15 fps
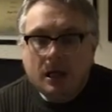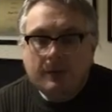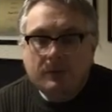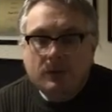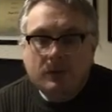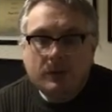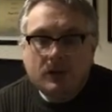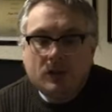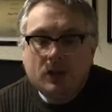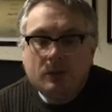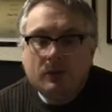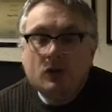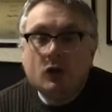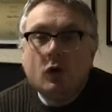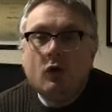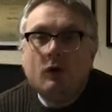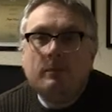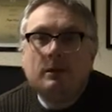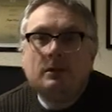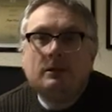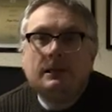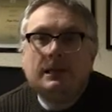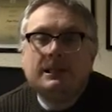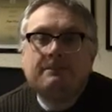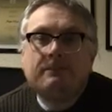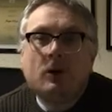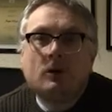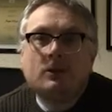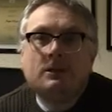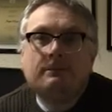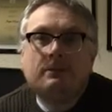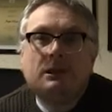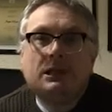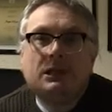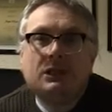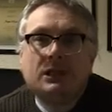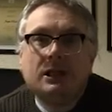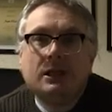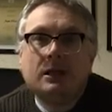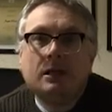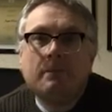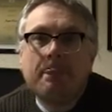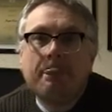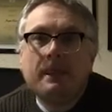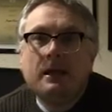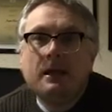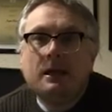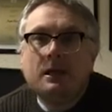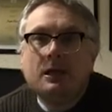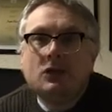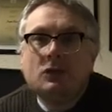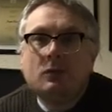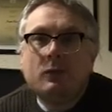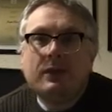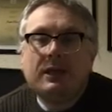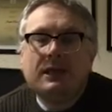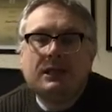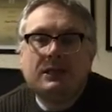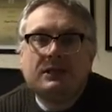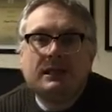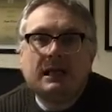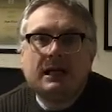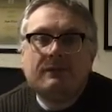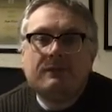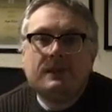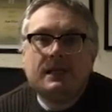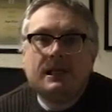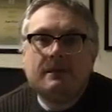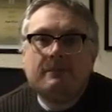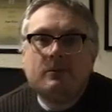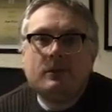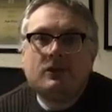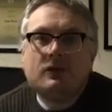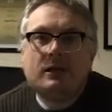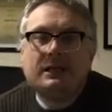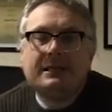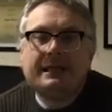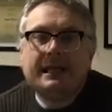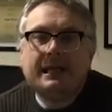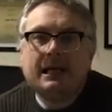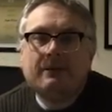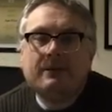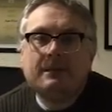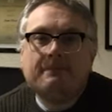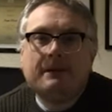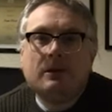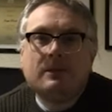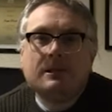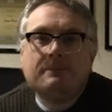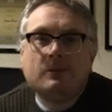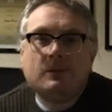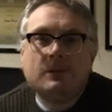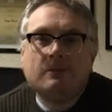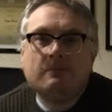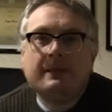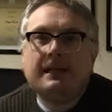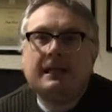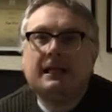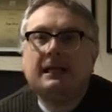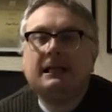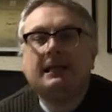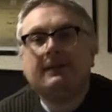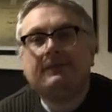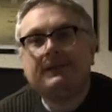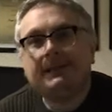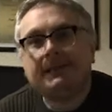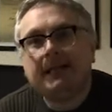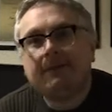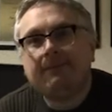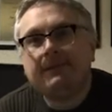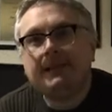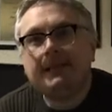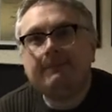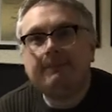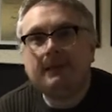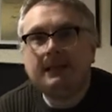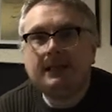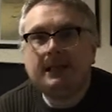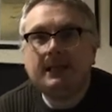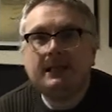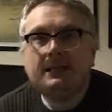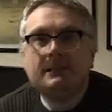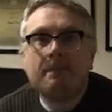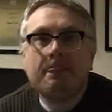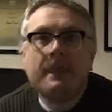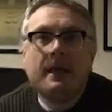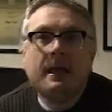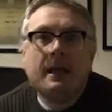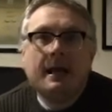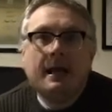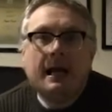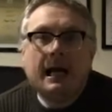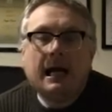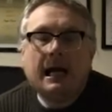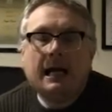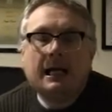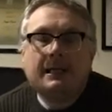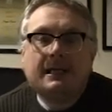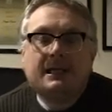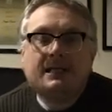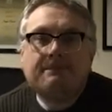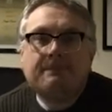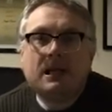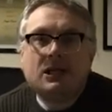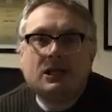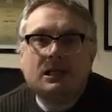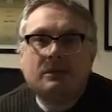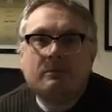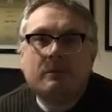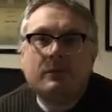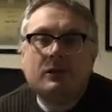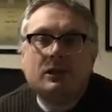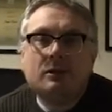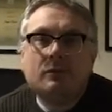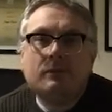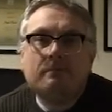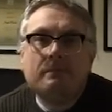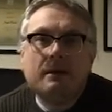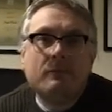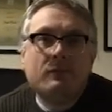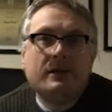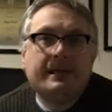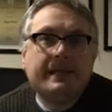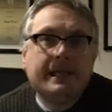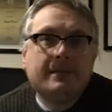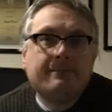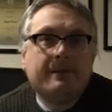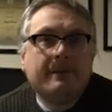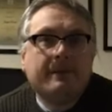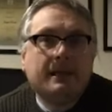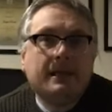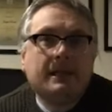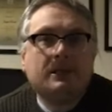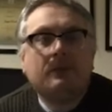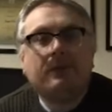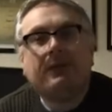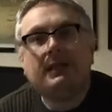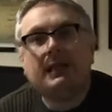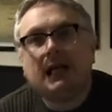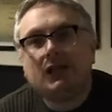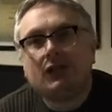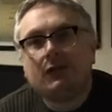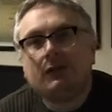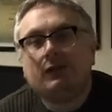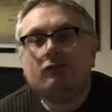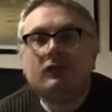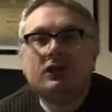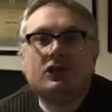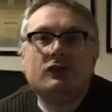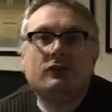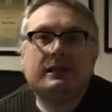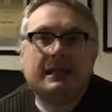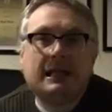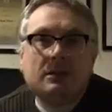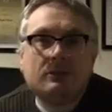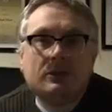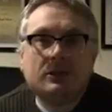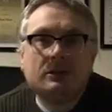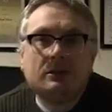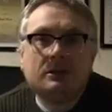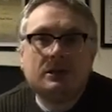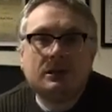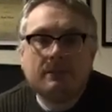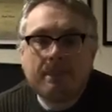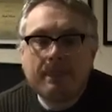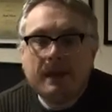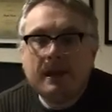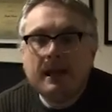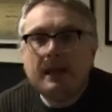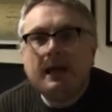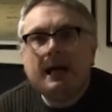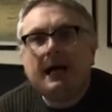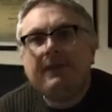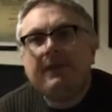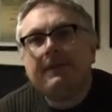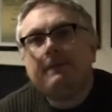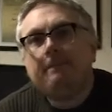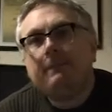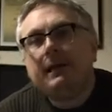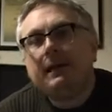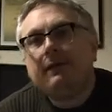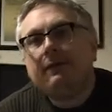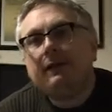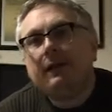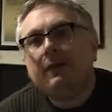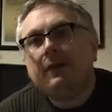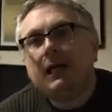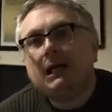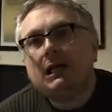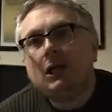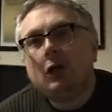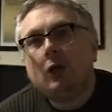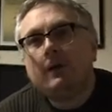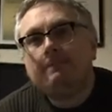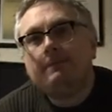to a new and normal as possible this year. So within the staff team, and we're trying to get out and about as much as we can, have staff team meetings, and especially when we do member engagement things with the national and regional councils. I think the big thing that a lot of